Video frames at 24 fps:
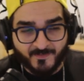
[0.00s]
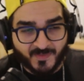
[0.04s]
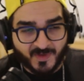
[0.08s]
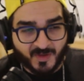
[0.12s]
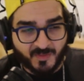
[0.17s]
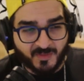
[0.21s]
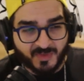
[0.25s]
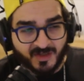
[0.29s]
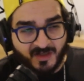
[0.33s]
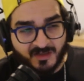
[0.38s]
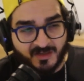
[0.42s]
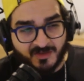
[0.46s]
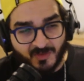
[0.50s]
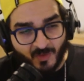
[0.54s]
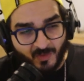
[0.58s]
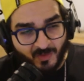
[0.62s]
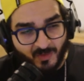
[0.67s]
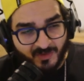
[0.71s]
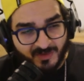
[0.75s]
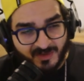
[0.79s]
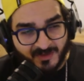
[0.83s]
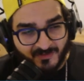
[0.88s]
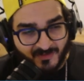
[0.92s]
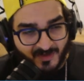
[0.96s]
because
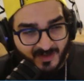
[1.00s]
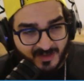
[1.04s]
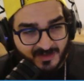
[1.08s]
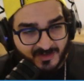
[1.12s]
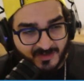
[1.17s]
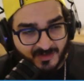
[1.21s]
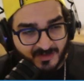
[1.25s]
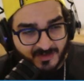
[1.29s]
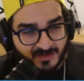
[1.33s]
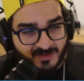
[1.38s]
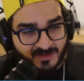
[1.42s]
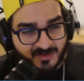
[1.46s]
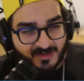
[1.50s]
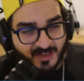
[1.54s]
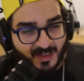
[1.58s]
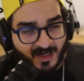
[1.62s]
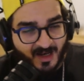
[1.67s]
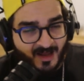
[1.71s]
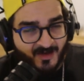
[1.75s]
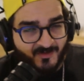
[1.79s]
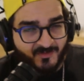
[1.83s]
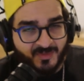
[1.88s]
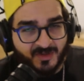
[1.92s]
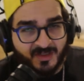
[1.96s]
old investors that
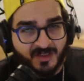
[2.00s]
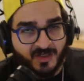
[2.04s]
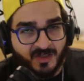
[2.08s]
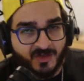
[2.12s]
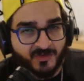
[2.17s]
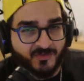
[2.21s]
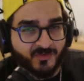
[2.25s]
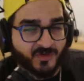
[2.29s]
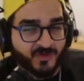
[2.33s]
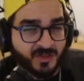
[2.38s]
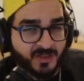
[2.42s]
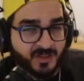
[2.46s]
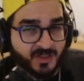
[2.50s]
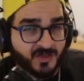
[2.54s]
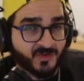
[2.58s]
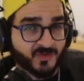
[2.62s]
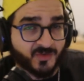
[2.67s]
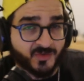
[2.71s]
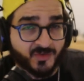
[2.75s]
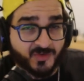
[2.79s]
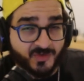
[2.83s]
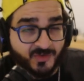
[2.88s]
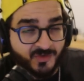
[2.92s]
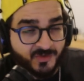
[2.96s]
have been here for a year or
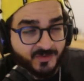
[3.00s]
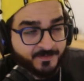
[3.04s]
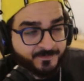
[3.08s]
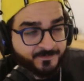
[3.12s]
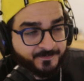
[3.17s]
two